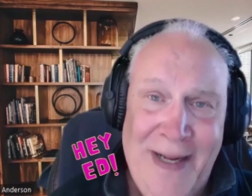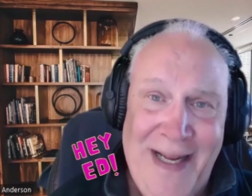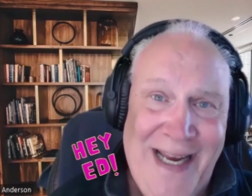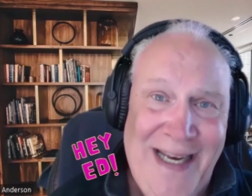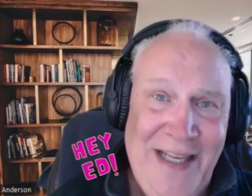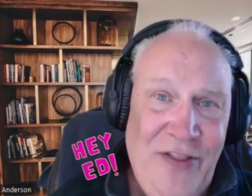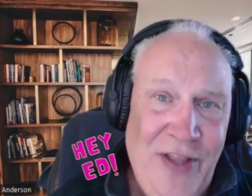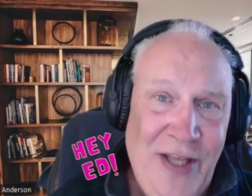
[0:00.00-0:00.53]
But
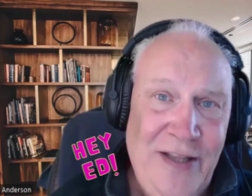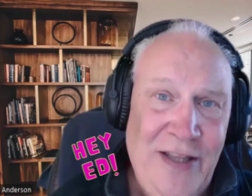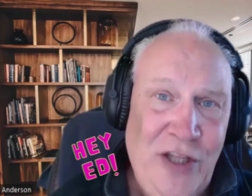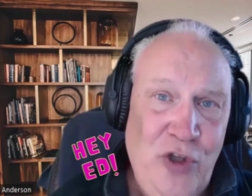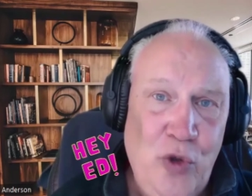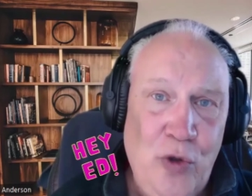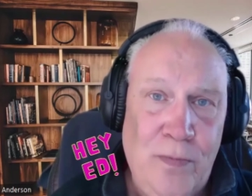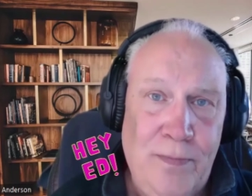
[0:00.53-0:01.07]
anything
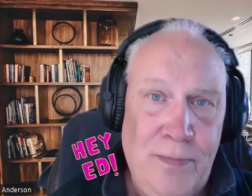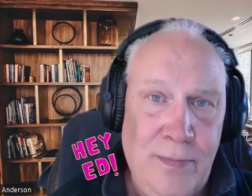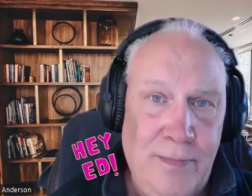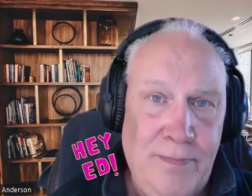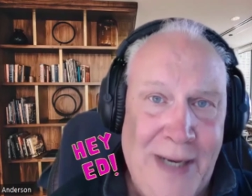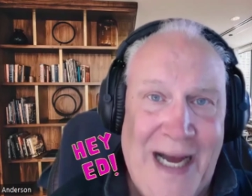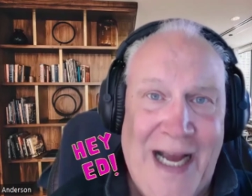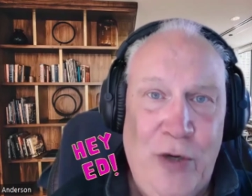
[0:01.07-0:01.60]
that you
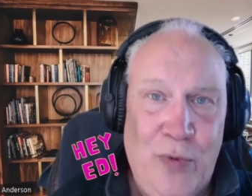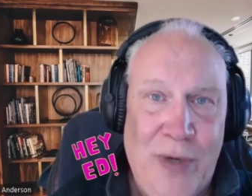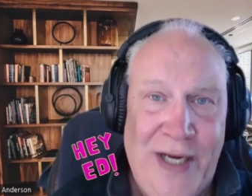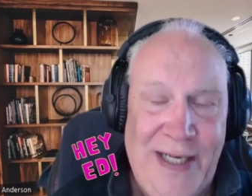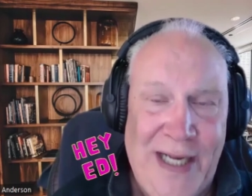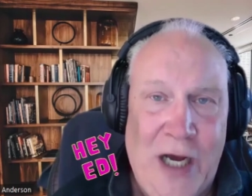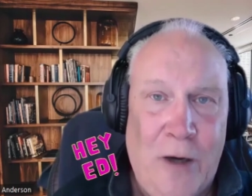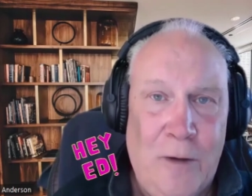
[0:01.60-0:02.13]
buy
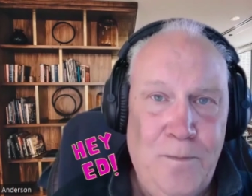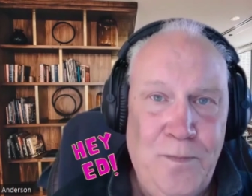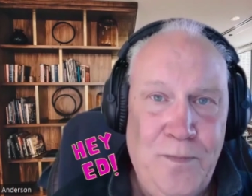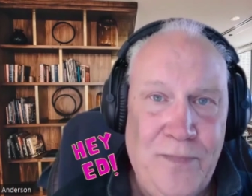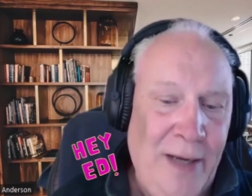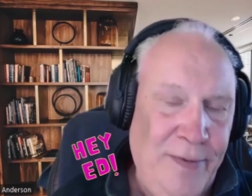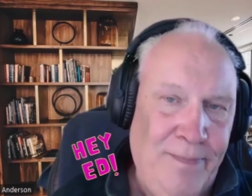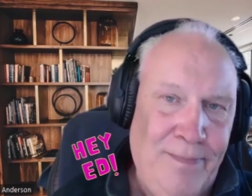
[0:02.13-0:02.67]
right now,
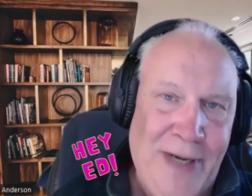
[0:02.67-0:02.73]
eh,